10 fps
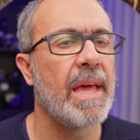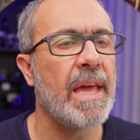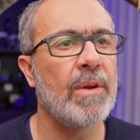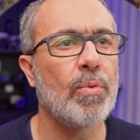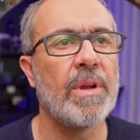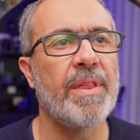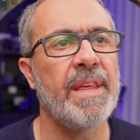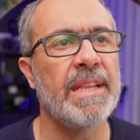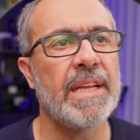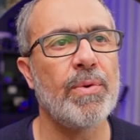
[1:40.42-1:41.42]
And one
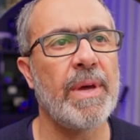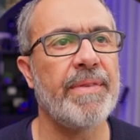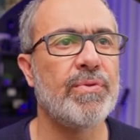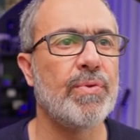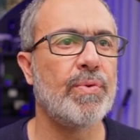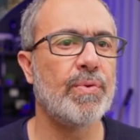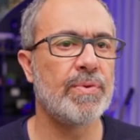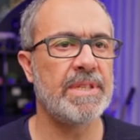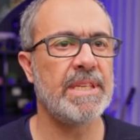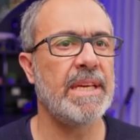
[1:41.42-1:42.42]
thing that you have to
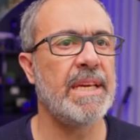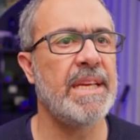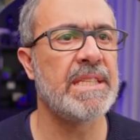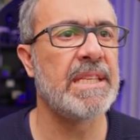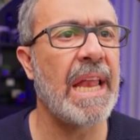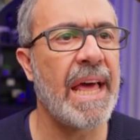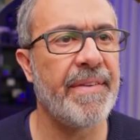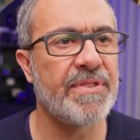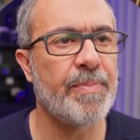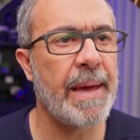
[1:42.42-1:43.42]
see is the
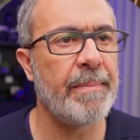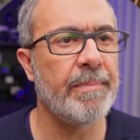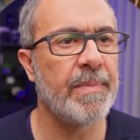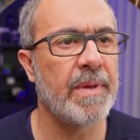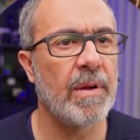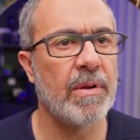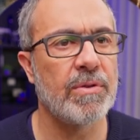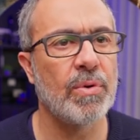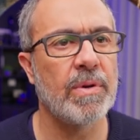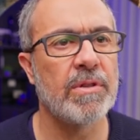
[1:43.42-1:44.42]
lifespan.
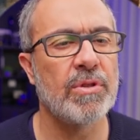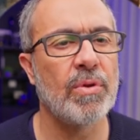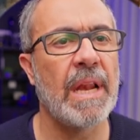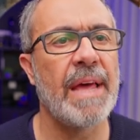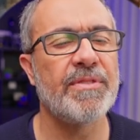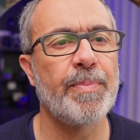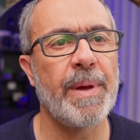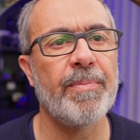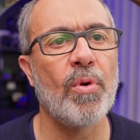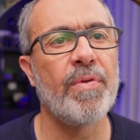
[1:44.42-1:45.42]
So the
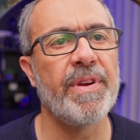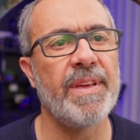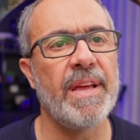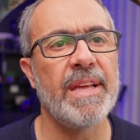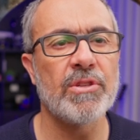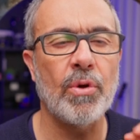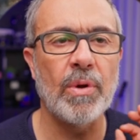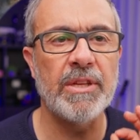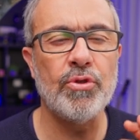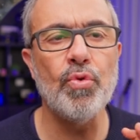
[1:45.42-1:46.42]
lifespan over here is
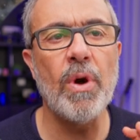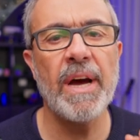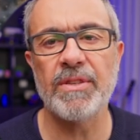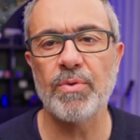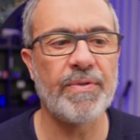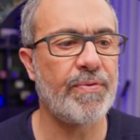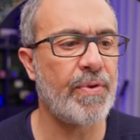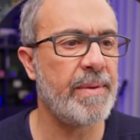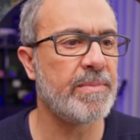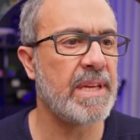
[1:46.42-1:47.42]
only 200
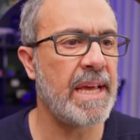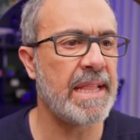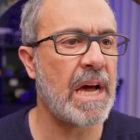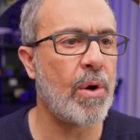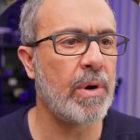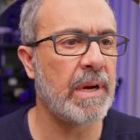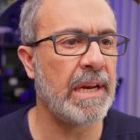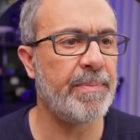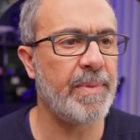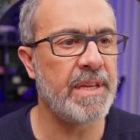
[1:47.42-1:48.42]
frames, and our
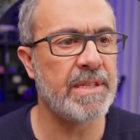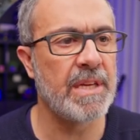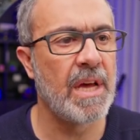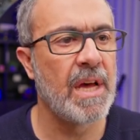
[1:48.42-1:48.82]
clip is